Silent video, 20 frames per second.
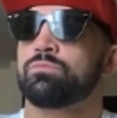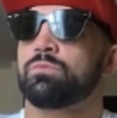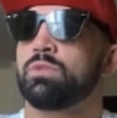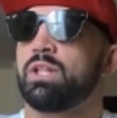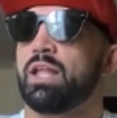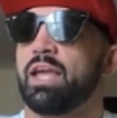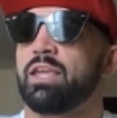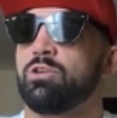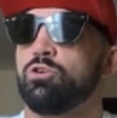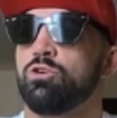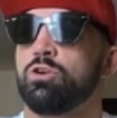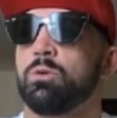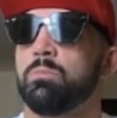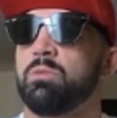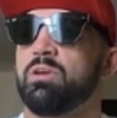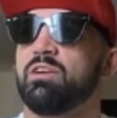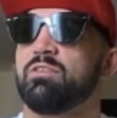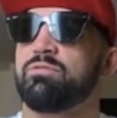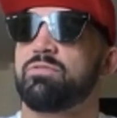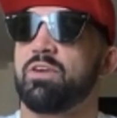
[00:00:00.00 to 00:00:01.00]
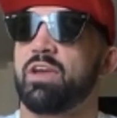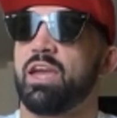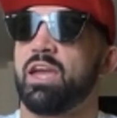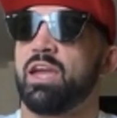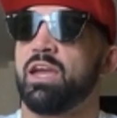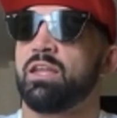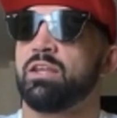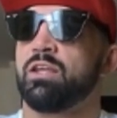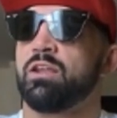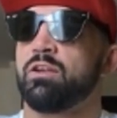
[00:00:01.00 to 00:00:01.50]
like you can be a
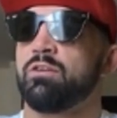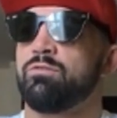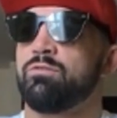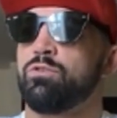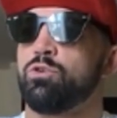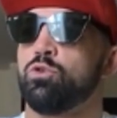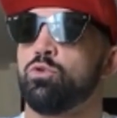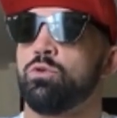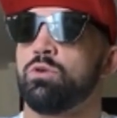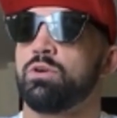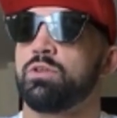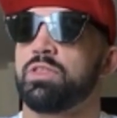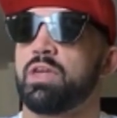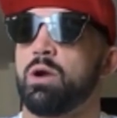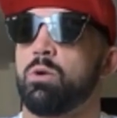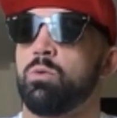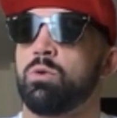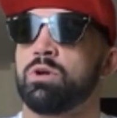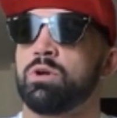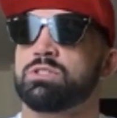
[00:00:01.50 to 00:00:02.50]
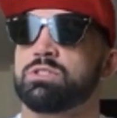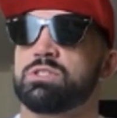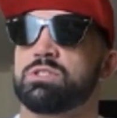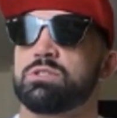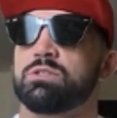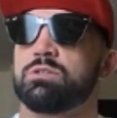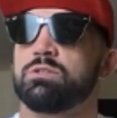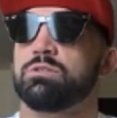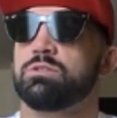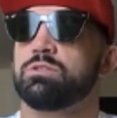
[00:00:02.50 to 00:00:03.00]
fan and a viewer that
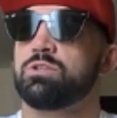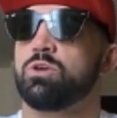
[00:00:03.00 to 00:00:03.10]
wants